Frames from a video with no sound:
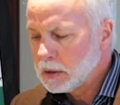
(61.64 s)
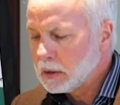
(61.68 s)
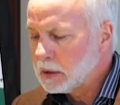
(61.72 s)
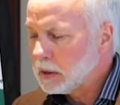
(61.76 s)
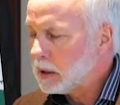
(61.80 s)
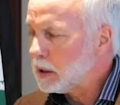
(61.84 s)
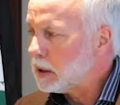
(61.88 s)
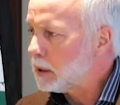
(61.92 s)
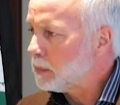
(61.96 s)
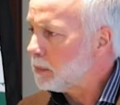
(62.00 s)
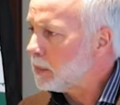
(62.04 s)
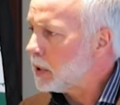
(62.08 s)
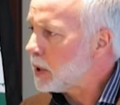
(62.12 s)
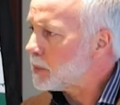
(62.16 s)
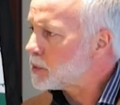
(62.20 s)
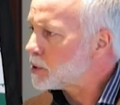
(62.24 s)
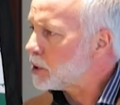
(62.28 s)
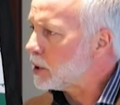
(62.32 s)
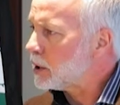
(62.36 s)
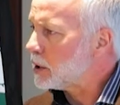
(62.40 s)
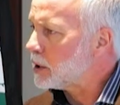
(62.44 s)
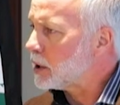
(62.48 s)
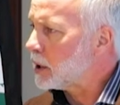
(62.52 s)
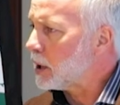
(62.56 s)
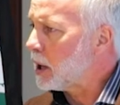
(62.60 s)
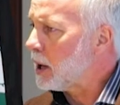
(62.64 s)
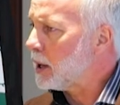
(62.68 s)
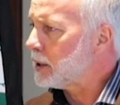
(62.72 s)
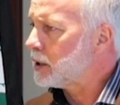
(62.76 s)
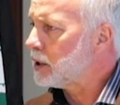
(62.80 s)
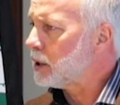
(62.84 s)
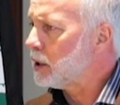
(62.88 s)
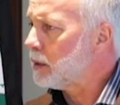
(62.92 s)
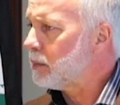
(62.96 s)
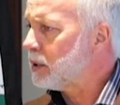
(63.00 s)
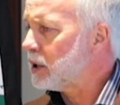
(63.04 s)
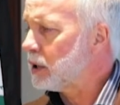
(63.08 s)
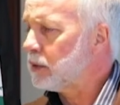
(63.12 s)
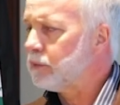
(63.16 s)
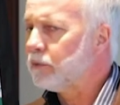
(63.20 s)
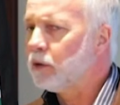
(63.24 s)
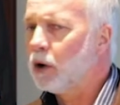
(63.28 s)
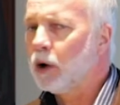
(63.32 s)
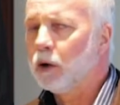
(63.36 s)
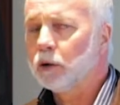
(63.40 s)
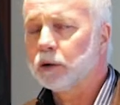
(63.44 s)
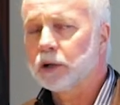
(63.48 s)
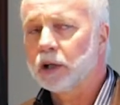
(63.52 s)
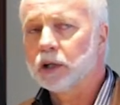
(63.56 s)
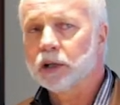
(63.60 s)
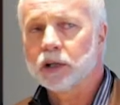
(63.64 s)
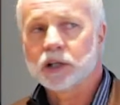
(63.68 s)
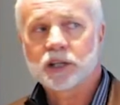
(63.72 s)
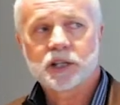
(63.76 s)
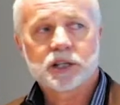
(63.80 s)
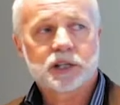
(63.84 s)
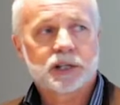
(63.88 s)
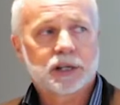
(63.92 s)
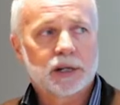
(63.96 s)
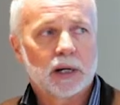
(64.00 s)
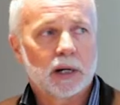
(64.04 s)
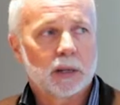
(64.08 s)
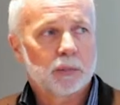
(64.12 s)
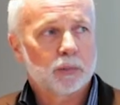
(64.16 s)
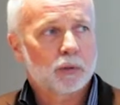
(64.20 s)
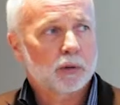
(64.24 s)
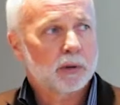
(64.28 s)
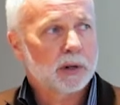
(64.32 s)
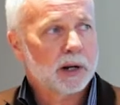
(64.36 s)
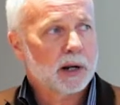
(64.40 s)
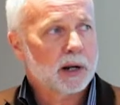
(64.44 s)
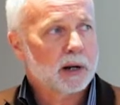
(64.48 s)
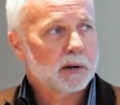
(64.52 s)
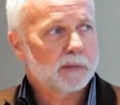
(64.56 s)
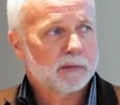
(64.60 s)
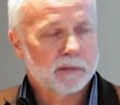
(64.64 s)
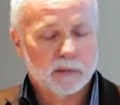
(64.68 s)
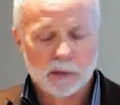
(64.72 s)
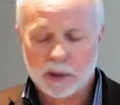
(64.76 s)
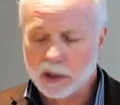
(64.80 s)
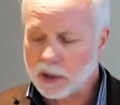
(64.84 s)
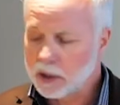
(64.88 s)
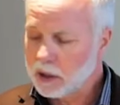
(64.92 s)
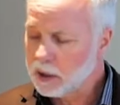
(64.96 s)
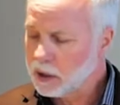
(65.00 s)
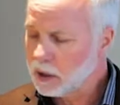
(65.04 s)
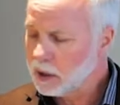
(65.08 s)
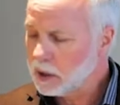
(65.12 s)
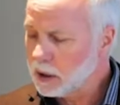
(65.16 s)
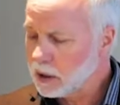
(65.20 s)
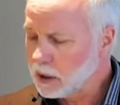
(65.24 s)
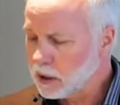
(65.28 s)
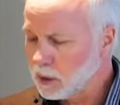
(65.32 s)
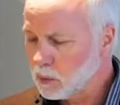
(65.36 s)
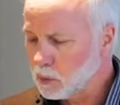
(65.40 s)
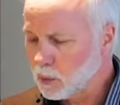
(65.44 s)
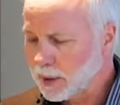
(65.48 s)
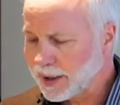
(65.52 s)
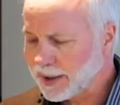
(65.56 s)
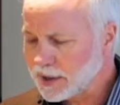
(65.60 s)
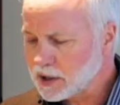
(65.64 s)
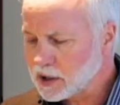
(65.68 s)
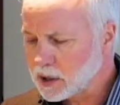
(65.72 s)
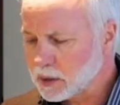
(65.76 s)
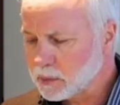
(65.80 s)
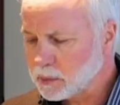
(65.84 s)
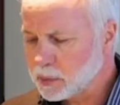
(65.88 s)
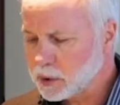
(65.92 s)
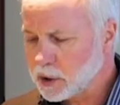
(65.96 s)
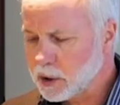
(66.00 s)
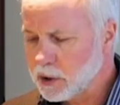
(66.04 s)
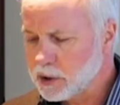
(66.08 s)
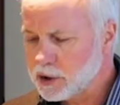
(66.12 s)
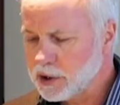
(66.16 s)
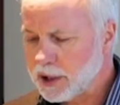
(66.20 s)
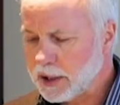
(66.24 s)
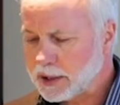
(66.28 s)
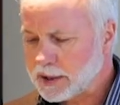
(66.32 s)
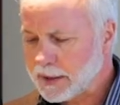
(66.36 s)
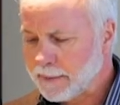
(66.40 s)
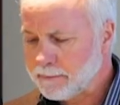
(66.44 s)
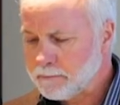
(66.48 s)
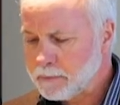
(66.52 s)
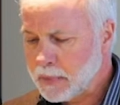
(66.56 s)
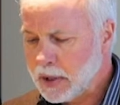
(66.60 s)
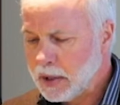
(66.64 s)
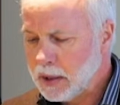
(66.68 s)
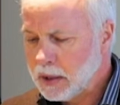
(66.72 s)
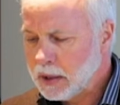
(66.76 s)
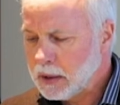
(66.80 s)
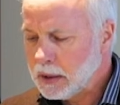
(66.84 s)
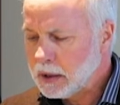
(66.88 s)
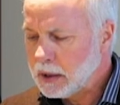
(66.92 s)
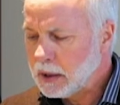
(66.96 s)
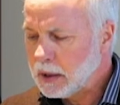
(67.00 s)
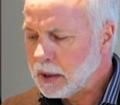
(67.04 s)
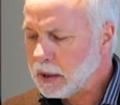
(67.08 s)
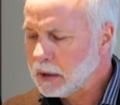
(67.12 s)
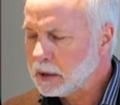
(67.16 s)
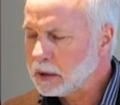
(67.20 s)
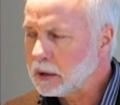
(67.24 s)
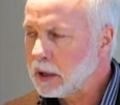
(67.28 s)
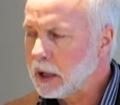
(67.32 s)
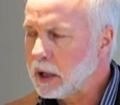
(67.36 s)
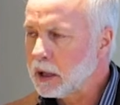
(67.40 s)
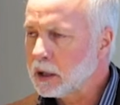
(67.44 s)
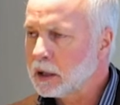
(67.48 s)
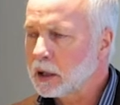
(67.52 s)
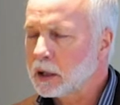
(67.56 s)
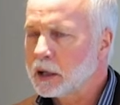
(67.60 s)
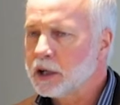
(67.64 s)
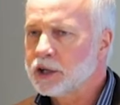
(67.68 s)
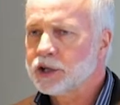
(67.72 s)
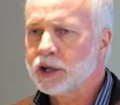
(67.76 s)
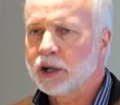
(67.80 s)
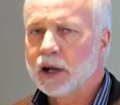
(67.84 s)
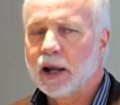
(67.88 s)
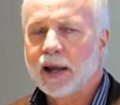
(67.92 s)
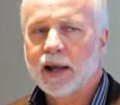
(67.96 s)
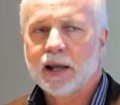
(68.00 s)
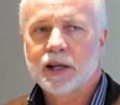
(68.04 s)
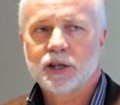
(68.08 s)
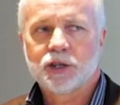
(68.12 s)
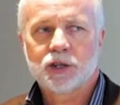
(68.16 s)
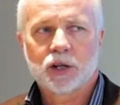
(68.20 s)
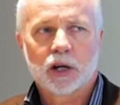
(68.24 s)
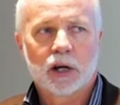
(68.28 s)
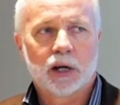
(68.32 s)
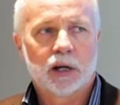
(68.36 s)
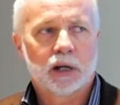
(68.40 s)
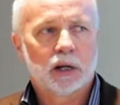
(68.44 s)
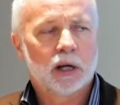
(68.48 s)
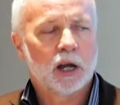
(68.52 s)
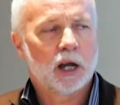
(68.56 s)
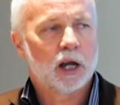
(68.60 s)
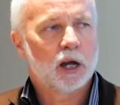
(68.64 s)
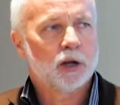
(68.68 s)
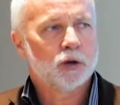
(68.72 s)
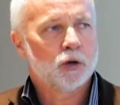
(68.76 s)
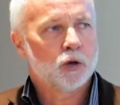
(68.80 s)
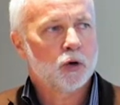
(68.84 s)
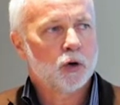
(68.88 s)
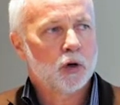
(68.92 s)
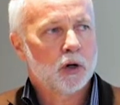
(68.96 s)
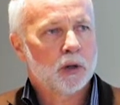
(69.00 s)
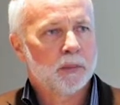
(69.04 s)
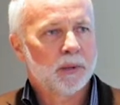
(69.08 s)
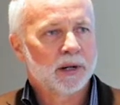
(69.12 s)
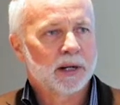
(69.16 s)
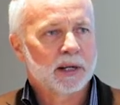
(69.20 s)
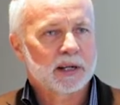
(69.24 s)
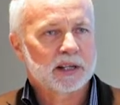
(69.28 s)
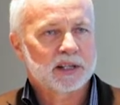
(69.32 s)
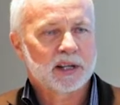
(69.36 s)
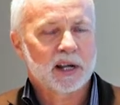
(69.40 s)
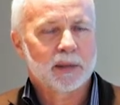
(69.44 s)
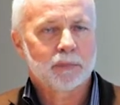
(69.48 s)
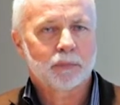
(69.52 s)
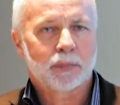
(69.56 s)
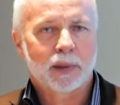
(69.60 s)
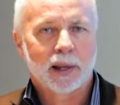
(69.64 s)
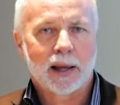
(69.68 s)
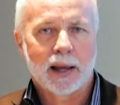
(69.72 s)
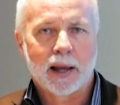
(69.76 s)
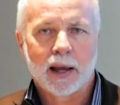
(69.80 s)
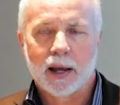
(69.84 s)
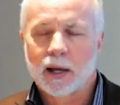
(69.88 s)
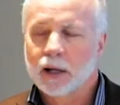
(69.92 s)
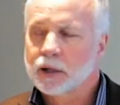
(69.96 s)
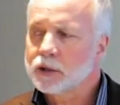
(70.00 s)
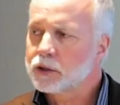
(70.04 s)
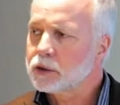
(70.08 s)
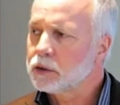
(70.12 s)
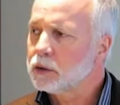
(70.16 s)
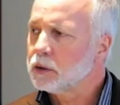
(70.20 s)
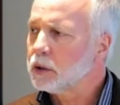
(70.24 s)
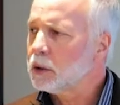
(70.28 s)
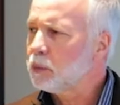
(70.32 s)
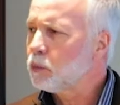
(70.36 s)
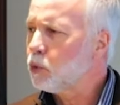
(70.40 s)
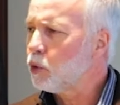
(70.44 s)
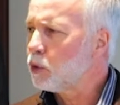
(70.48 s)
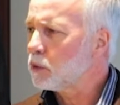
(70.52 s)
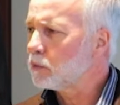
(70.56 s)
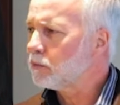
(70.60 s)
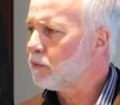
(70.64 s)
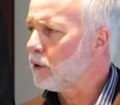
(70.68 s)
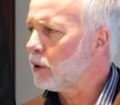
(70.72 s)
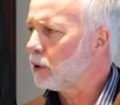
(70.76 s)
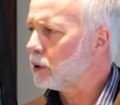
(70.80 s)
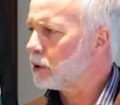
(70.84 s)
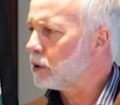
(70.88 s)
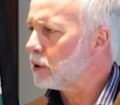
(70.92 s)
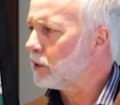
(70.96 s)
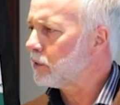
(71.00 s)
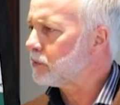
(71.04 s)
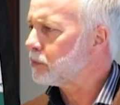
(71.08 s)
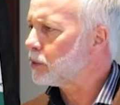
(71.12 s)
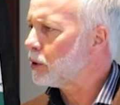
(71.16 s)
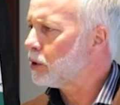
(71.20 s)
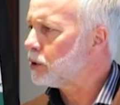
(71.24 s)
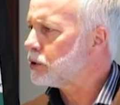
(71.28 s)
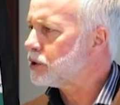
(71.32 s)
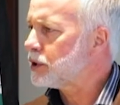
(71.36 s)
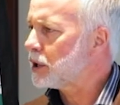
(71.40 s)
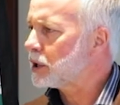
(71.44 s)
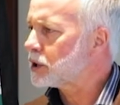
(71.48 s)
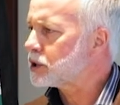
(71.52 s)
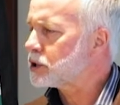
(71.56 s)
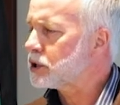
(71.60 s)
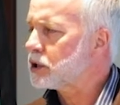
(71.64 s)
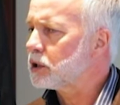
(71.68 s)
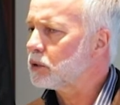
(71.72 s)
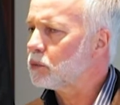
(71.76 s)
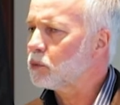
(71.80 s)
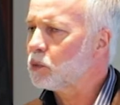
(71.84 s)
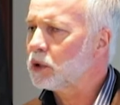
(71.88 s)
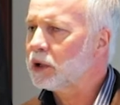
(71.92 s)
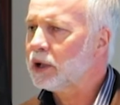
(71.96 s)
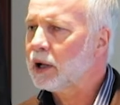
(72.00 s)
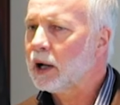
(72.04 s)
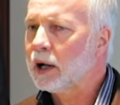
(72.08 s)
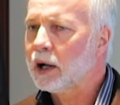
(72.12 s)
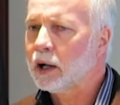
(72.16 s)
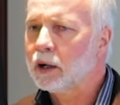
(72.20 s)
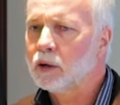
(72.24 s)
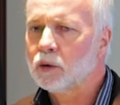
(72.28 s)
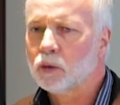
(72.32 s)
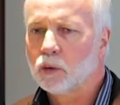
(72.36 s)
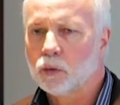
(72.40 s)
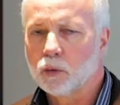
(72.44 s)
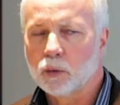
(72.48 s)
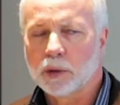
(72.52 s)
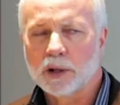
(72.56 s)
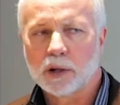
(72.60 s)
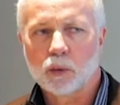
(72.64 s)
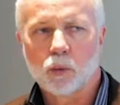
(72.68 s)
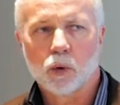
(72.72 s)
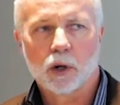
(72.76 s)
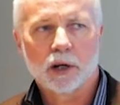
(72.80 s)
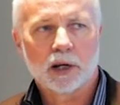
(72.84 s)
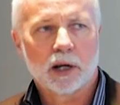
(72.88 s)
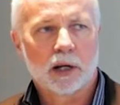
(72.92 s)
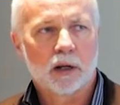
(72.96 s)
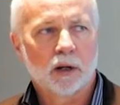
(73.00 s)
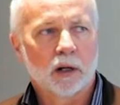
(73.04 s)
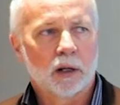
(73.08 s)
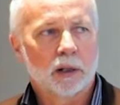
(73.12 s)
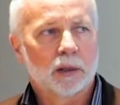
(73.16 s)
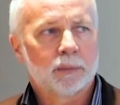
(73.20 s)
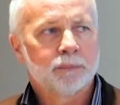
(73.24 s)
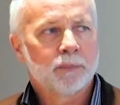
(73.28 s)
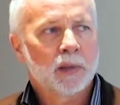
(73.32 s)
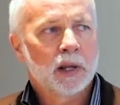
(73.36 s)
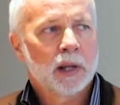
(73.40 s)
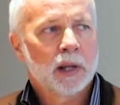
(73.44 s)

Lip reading: Absolutely delighted to be involved in this predator-free Wellington project, and I guess it adds an urban exemplar to a portfolio of projects that we are already working on.